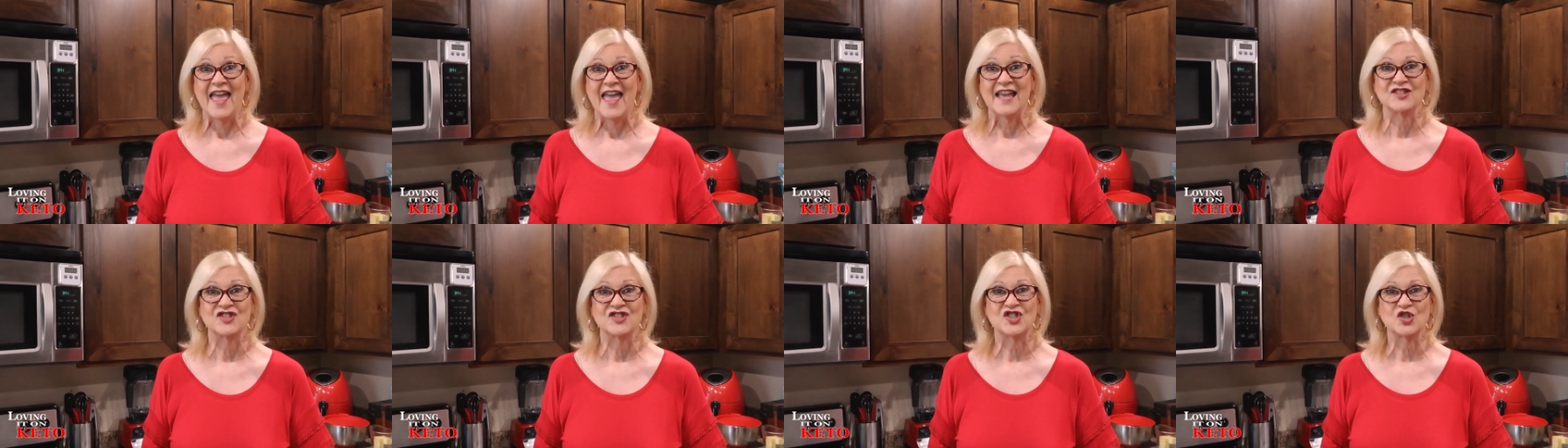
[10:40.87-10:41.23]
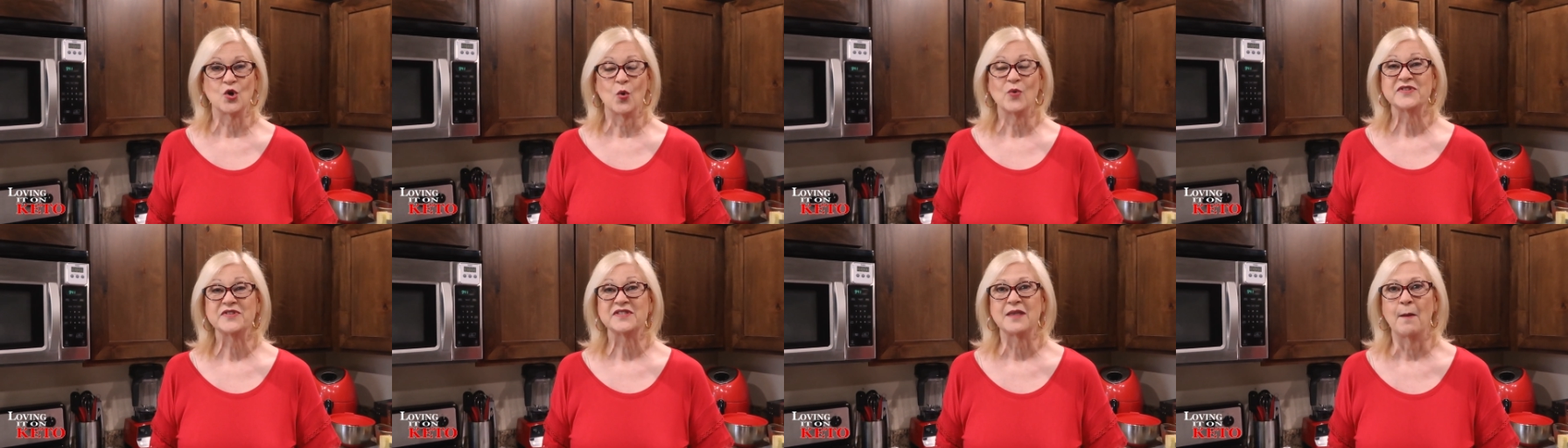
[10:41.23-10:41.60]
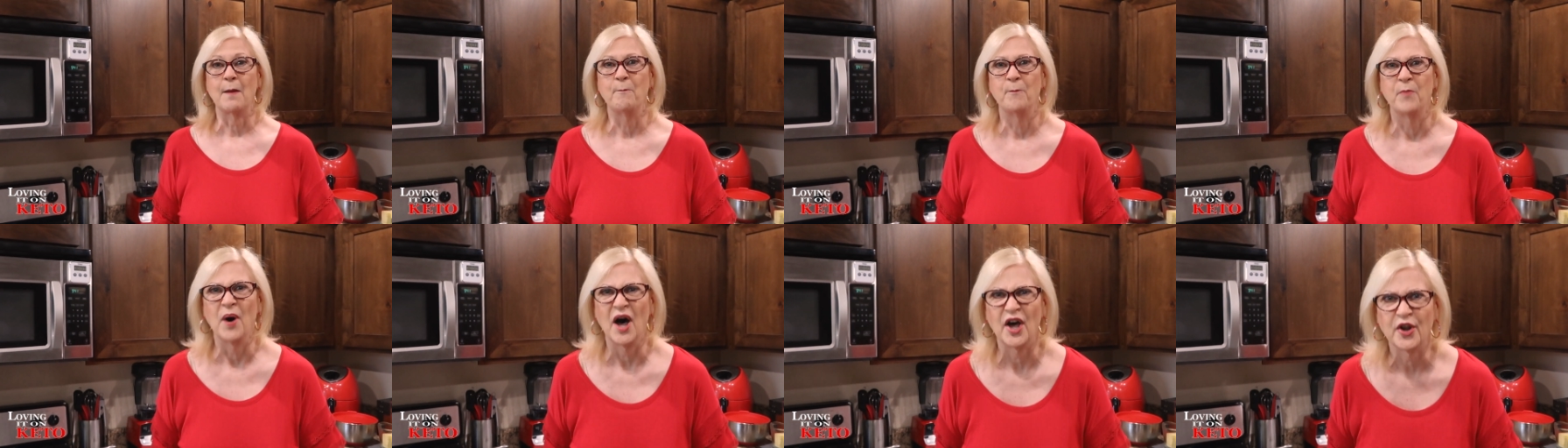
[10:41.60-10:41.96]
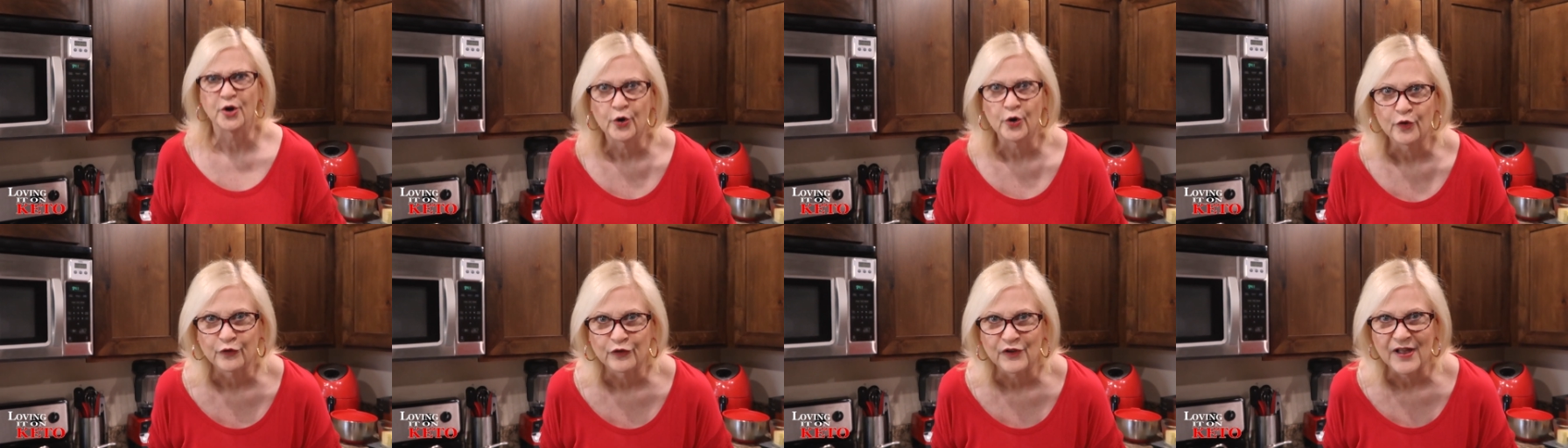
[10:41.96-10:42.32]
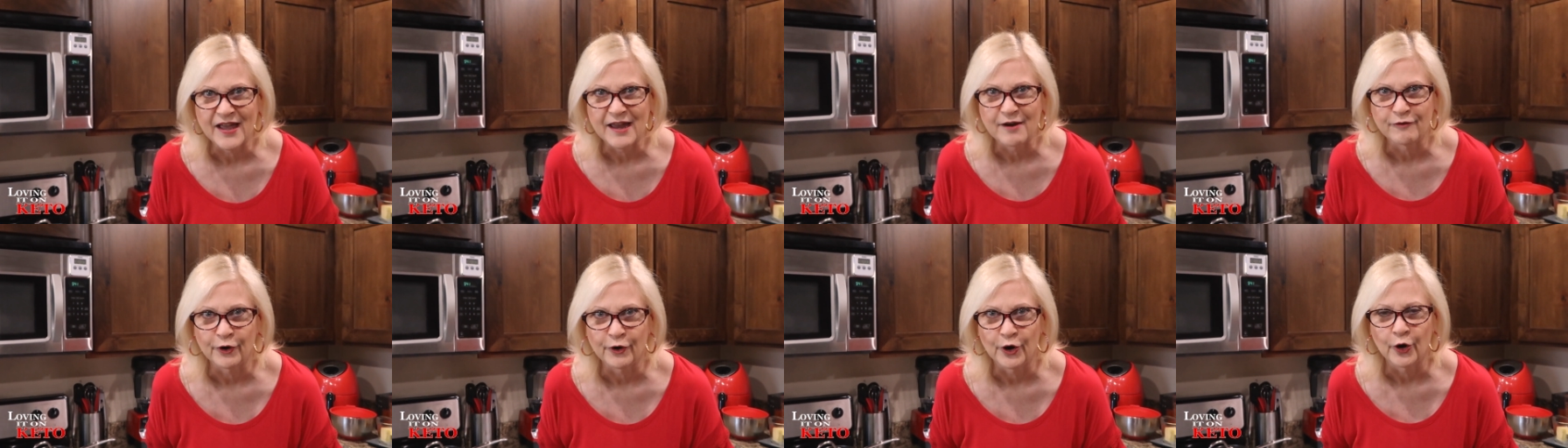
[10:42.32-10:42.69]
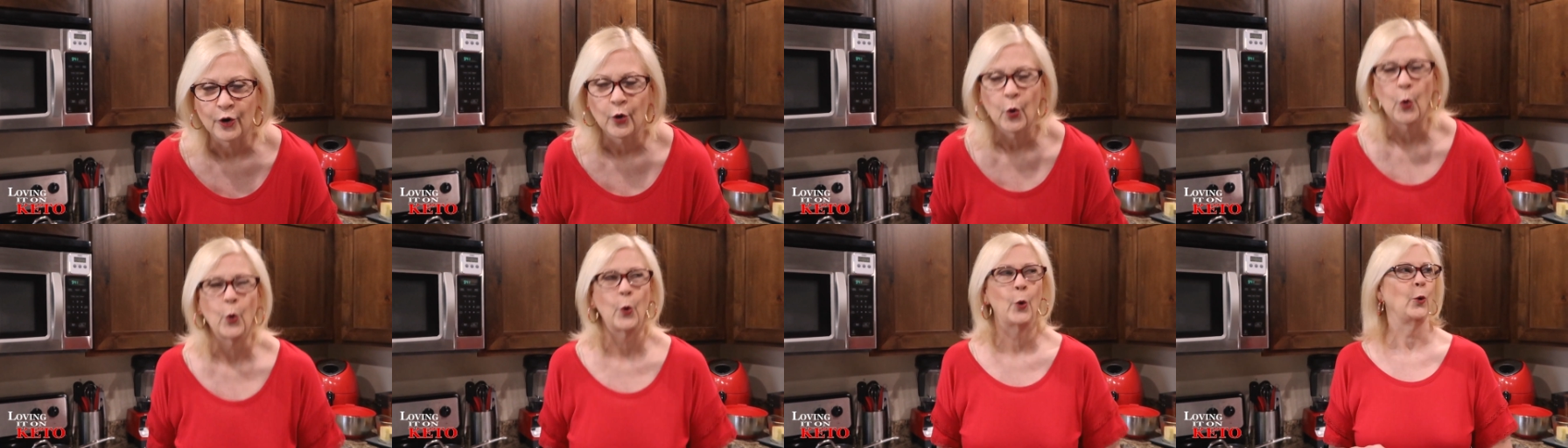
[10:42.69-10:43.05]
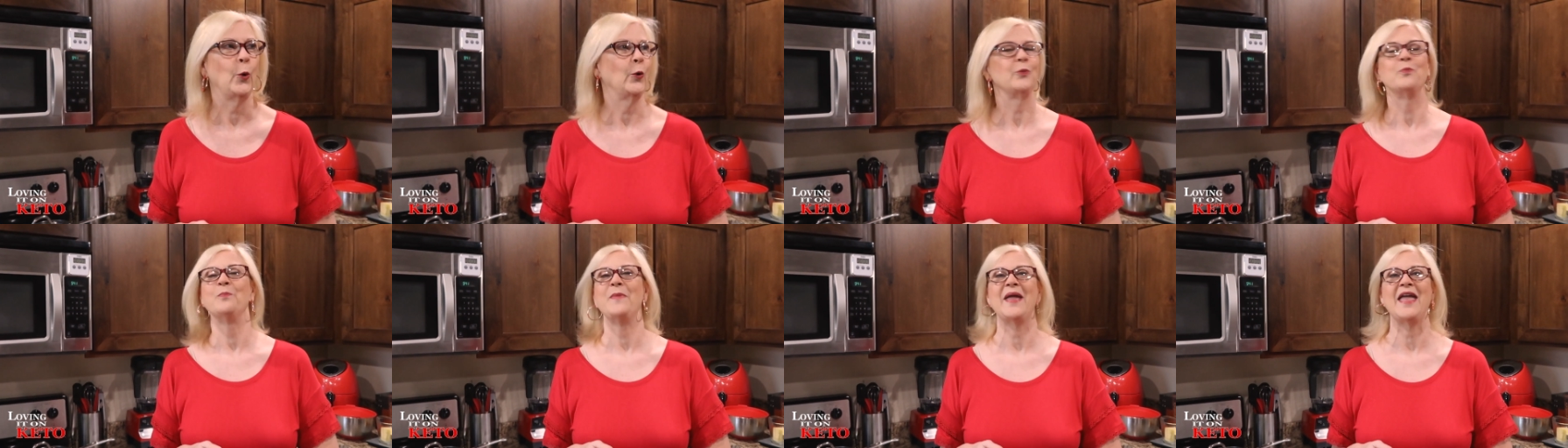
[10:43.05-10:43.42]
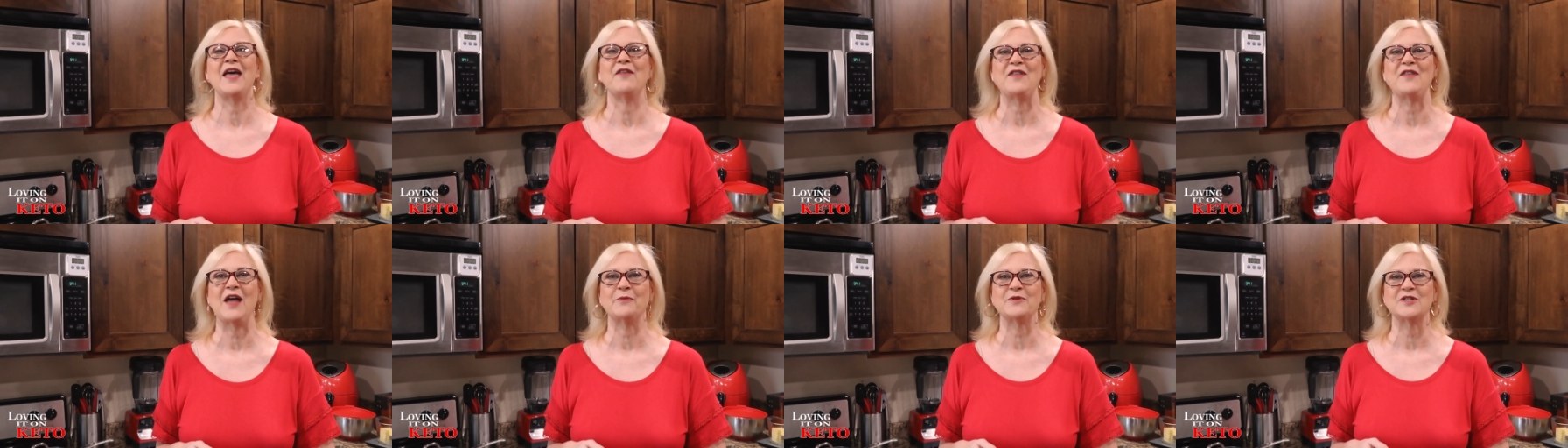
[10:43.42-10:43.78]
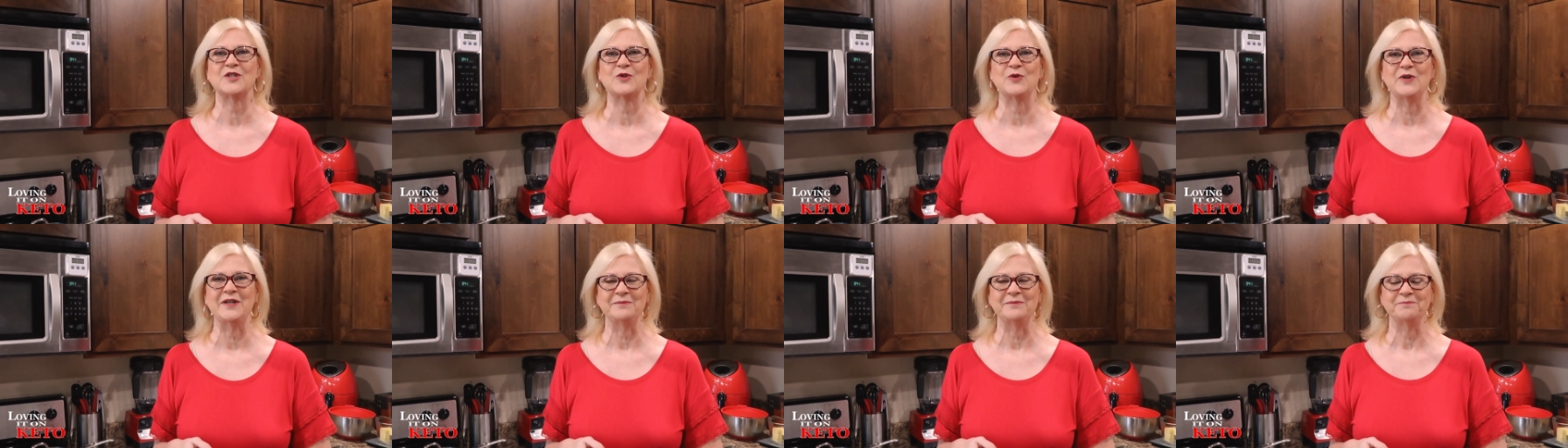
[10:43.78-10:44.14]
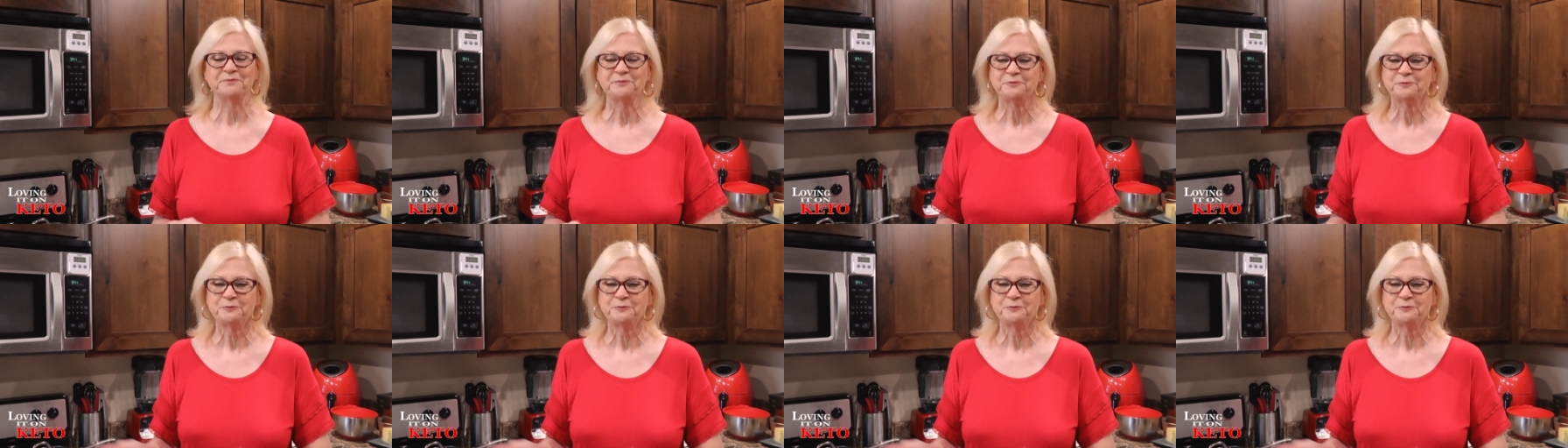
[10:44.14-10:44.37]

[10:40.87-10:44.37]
and so is the butter flavor man, that was good.